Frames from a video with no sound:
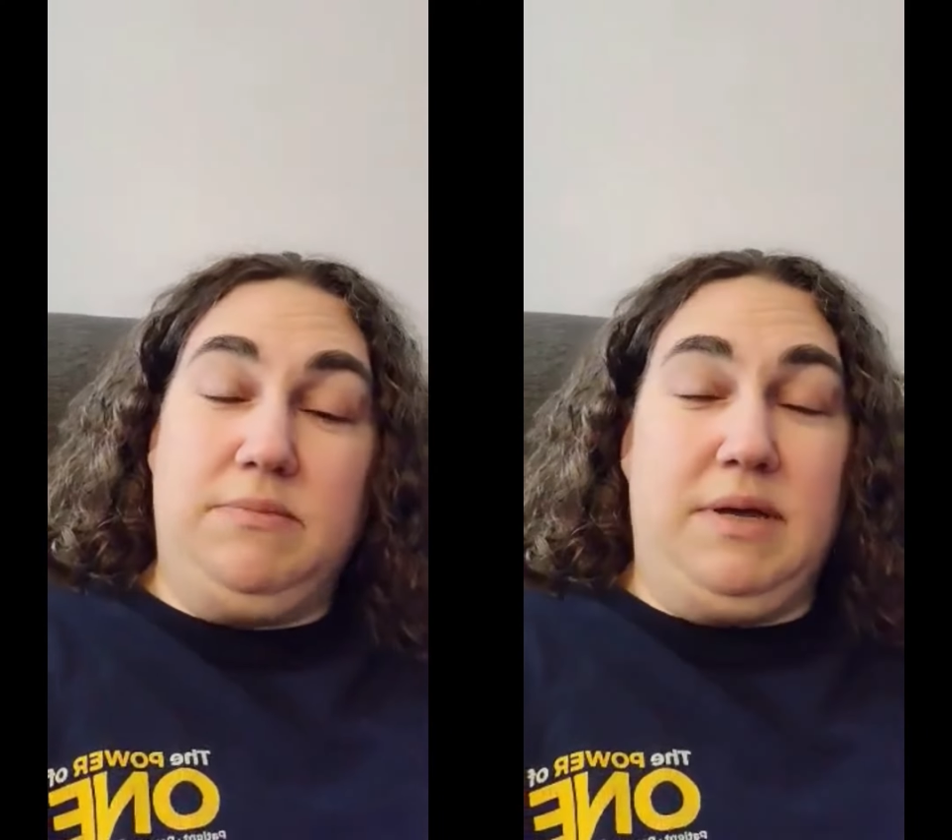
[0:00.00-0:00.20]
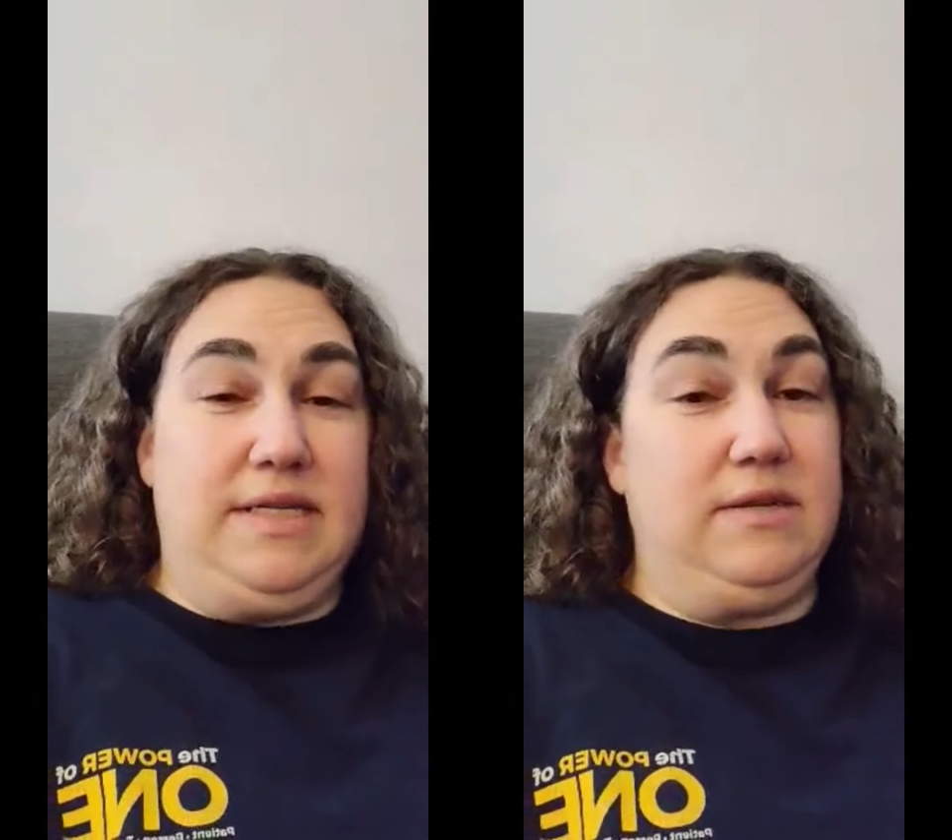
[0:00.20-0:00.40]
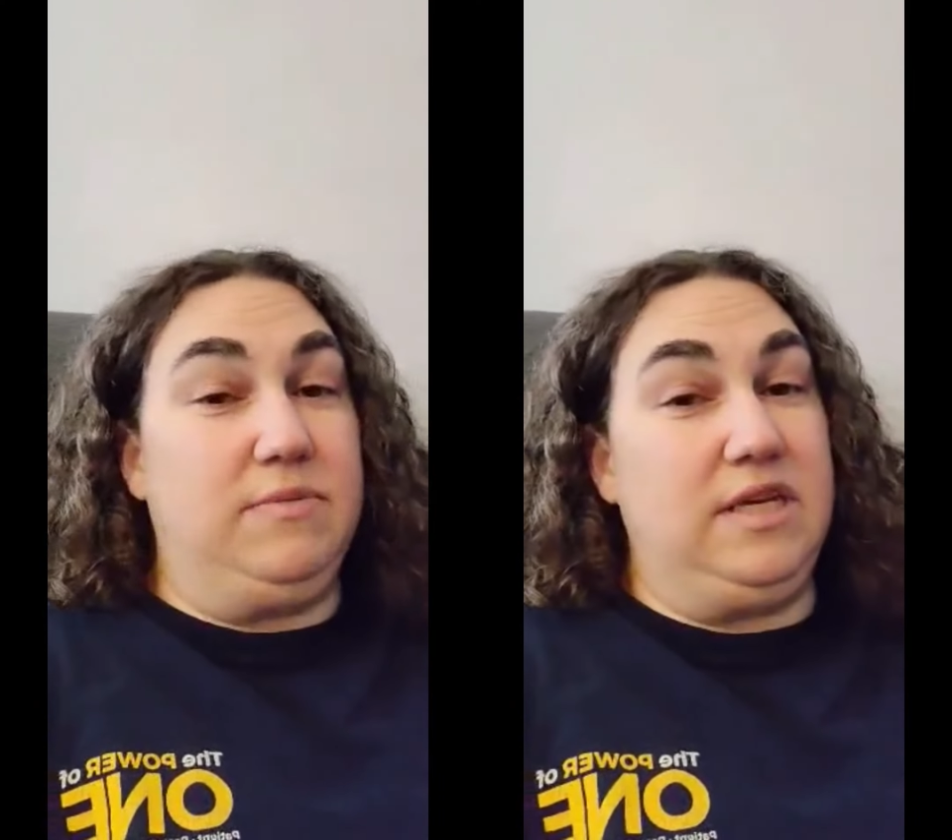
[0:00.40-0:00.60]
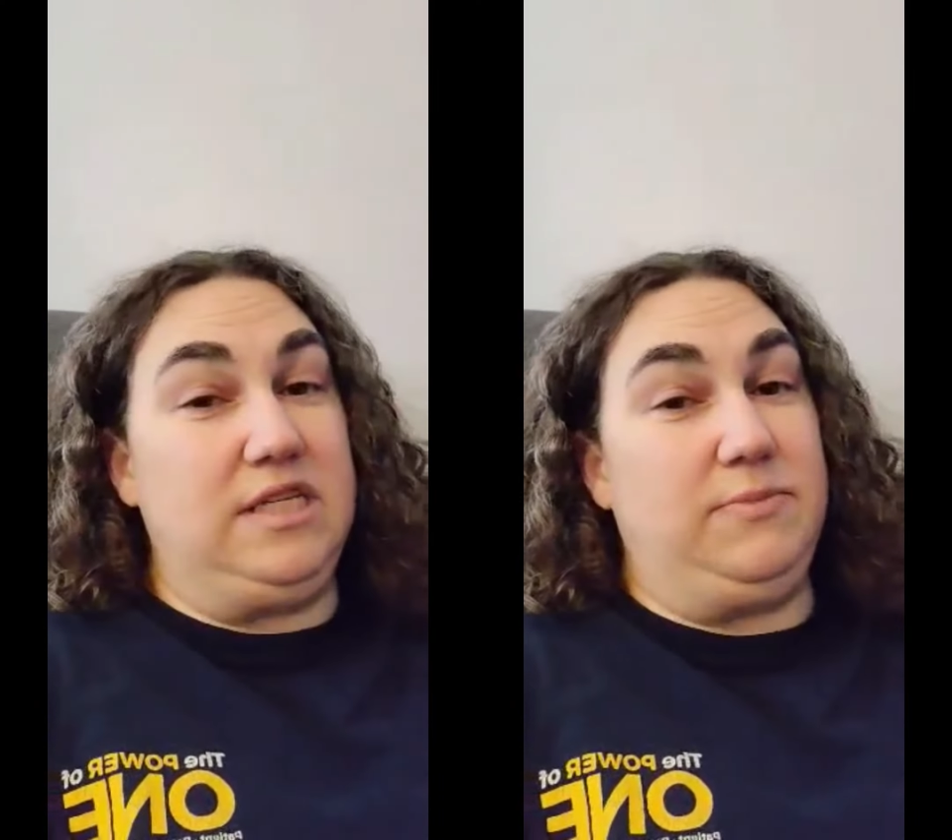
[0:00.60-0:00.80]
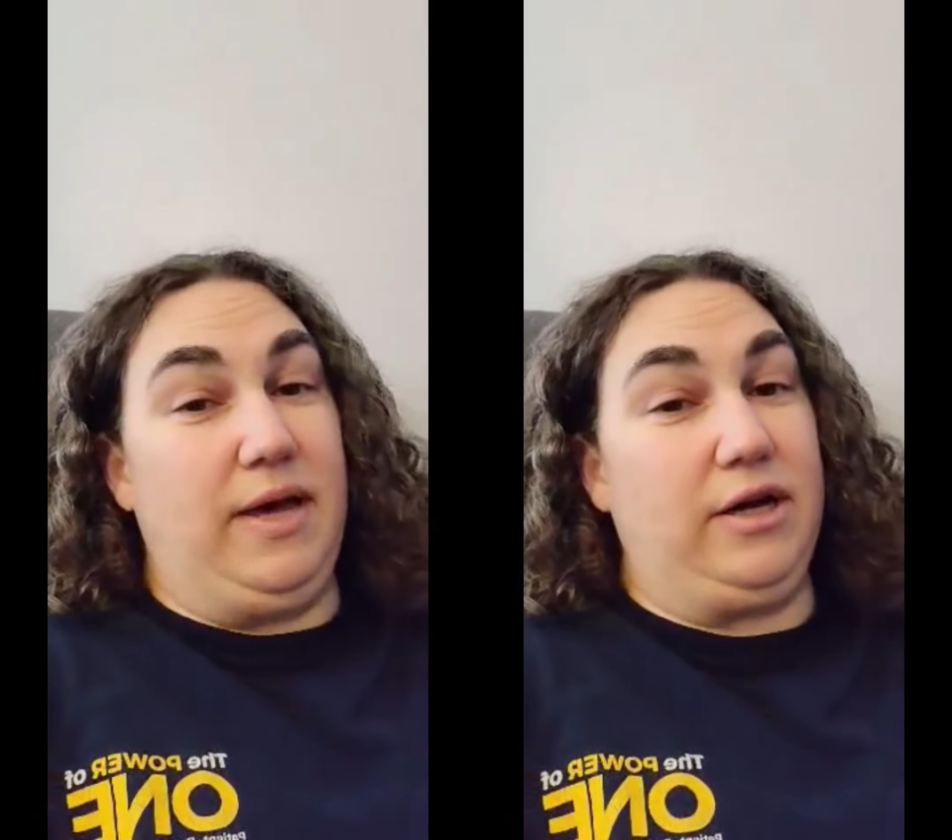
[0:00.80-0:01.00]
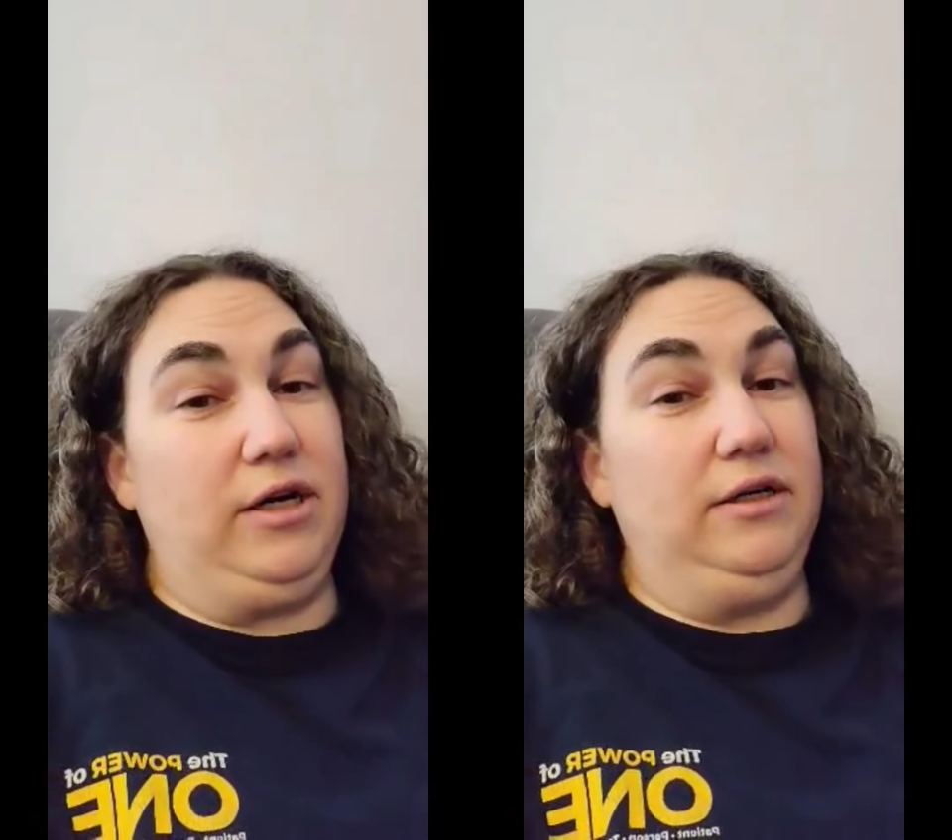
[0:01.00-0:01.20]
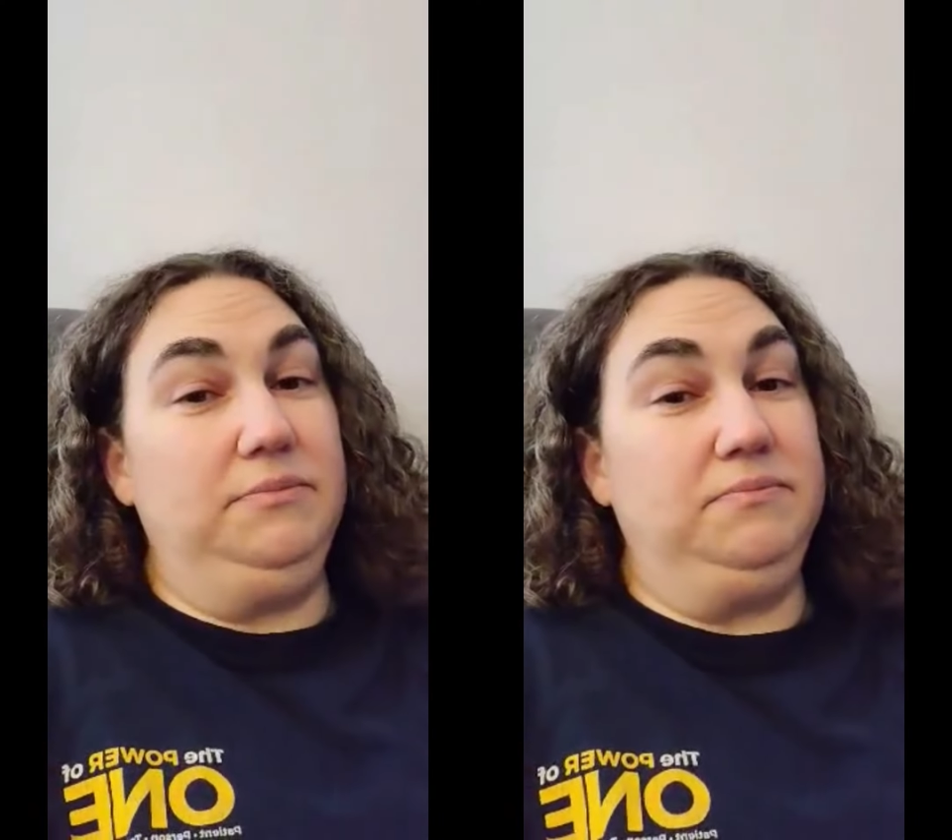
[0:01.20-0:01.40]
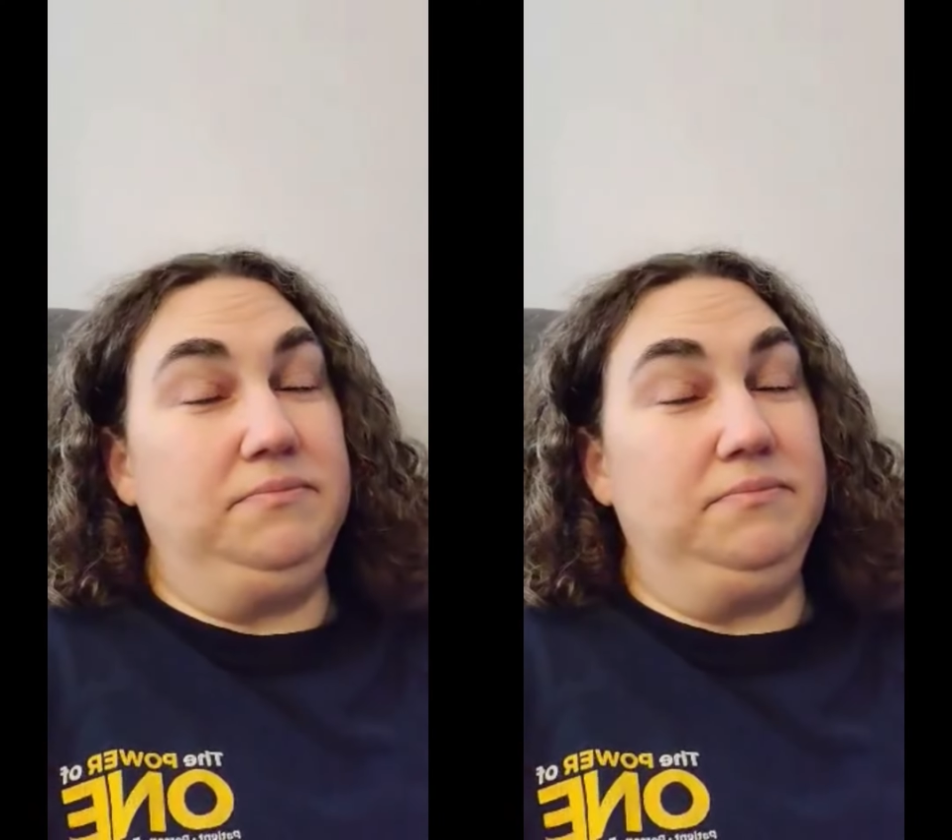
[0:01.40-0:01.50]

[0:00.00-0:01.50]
made some things better.